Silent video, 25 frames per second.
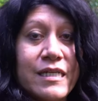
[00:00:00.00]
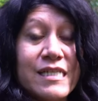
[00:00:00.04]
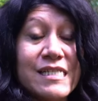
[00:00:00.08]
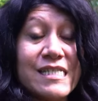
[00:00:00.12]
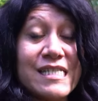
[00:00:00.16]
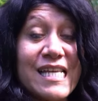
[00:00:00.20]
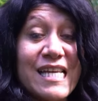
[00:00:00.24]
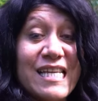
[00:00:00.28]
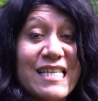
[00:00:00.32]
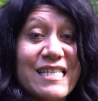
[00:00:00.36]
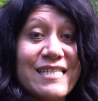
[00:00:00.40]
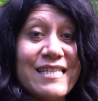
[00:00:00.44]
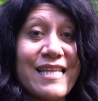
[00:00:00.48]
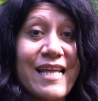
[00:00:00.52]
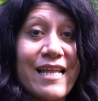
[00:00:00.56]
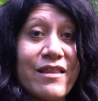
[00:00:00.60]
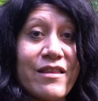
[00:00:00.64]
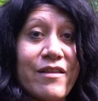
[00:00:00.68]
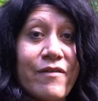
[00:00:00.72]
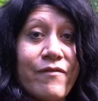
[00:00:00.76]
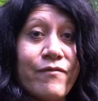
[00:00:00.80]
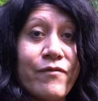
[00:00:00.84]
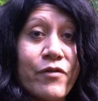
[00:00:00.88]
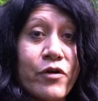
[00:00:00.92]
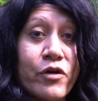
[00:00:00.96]
It says that
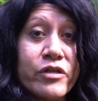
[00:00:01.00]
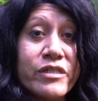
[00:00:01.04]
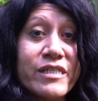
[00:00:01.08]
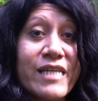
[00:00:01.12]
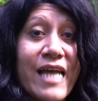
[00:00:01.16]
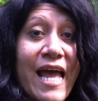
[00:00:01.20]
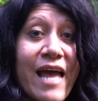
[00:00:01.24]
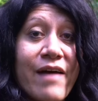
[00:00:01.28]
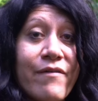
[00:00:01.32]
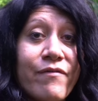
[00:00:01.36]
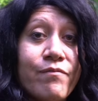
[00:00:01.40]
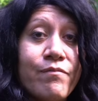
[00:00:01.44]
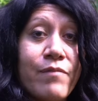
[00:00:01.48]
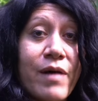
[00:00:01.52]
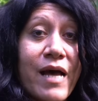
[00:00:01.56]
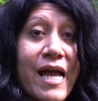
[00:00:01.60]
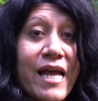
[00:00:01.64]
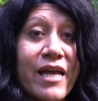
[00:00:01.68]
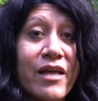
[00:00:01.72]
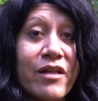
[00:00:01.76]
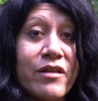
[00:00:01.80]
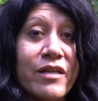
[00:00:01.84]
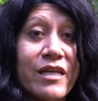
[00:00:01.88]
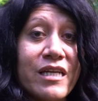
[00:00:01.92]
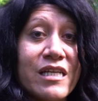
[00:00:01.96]
the first half
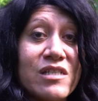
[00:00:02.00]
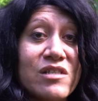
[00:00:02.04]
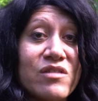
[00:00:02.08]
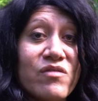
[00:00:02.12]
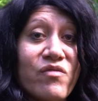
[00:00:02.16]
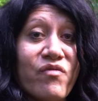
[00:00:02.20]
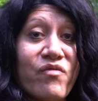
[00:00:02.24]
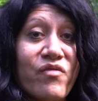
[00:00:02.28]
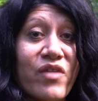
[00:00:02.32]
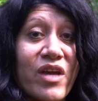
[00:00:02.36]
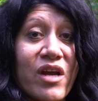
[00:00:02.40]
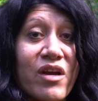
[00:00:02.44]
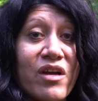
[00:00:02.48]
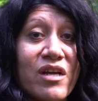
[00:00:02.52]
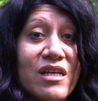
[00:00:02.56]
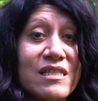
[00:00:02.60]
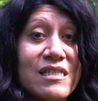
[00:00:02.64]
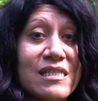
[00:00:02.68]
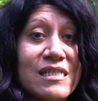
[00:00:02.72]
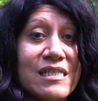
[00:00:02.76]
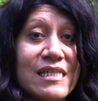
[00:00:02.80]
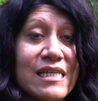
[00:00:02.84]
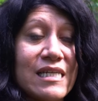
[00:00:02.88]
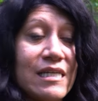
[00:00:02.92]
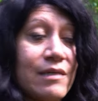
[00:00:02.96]
mile is very
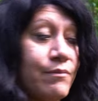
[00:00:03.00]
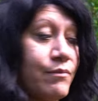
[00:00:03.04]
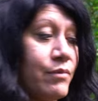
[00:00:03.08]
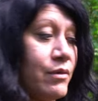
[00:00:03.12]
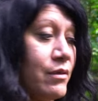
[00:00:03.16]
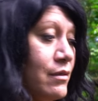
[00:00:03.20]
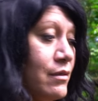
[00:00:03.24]
steep.